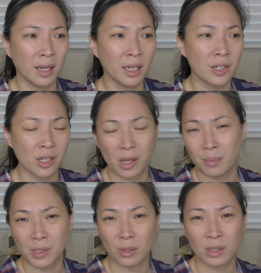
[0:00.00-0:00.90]
and each
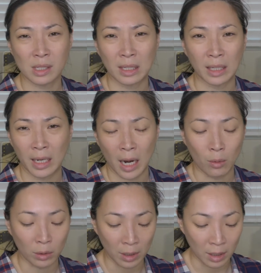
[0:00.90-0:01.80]
episode is like an
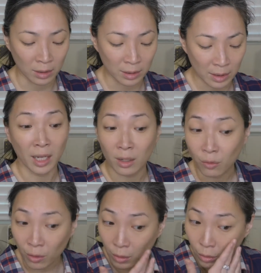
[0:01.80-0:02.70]
hour long. And
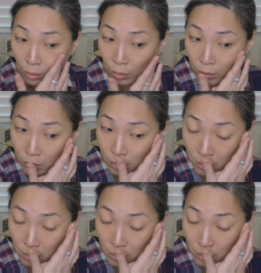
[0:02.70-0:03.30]
if you